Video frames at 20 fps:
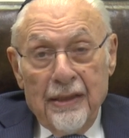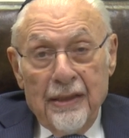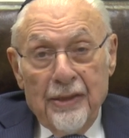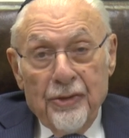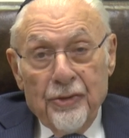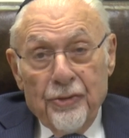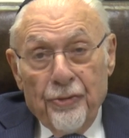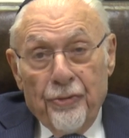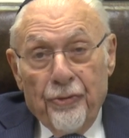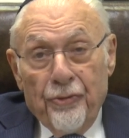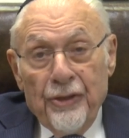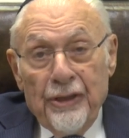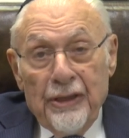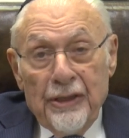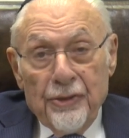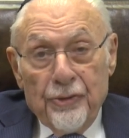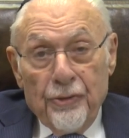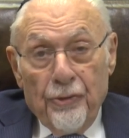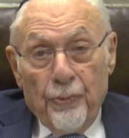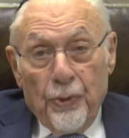in the
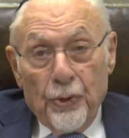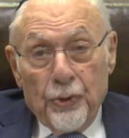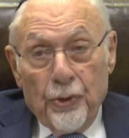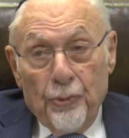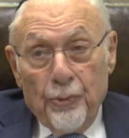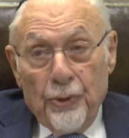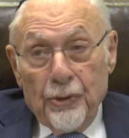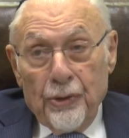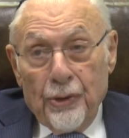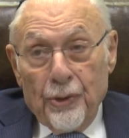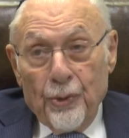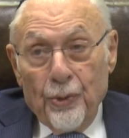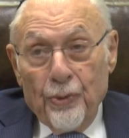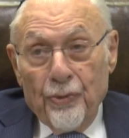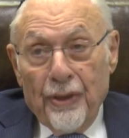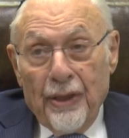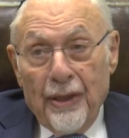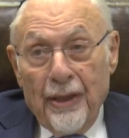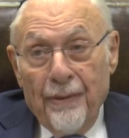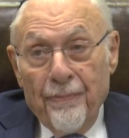field of
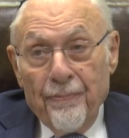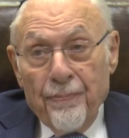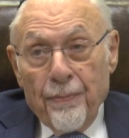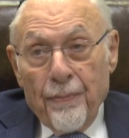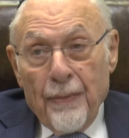Mosonmagyaróvár,